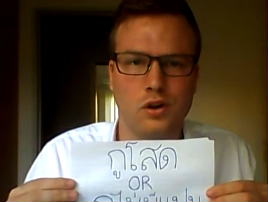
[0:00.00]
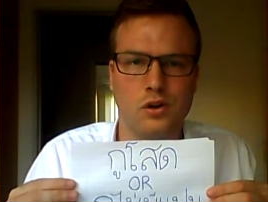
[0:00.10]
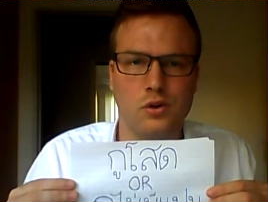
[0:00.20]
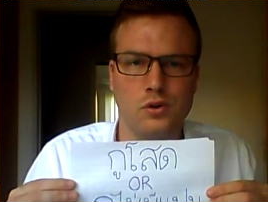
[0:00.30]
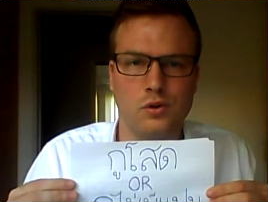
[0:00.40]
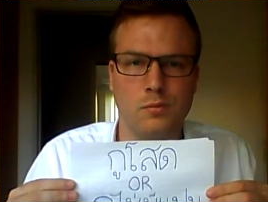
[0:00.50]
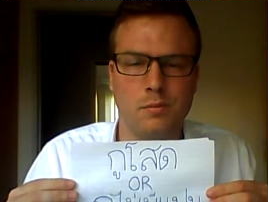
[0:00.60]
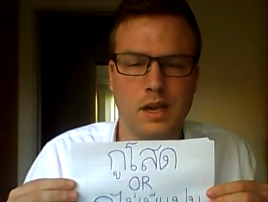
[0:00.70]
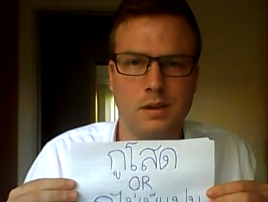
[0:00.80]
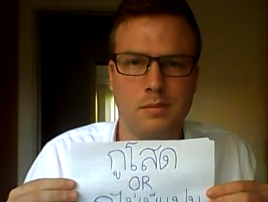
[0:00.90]
Gu
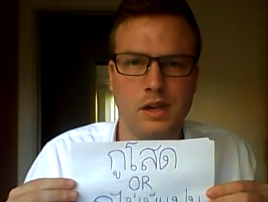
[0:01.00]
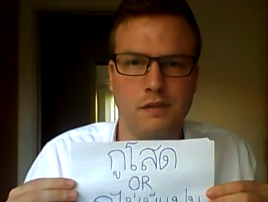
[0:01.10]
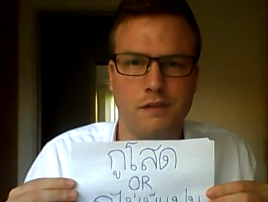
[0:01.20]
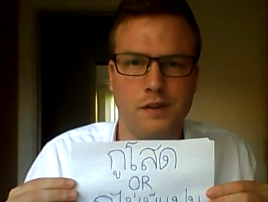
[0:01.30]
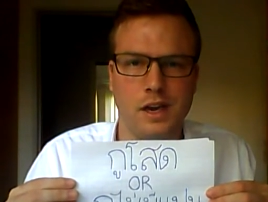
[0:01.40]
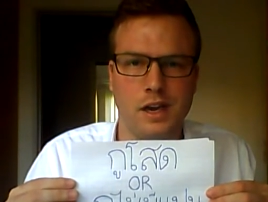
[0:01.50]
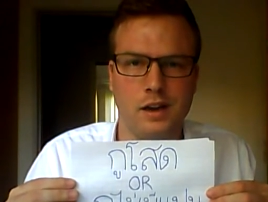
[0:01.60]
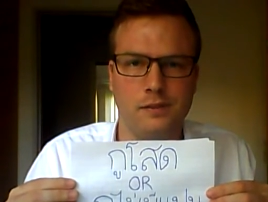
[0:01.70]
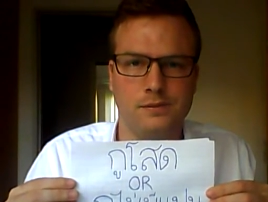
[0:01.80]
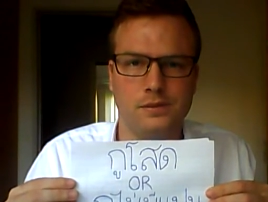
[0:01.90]
Mei Mi Fan,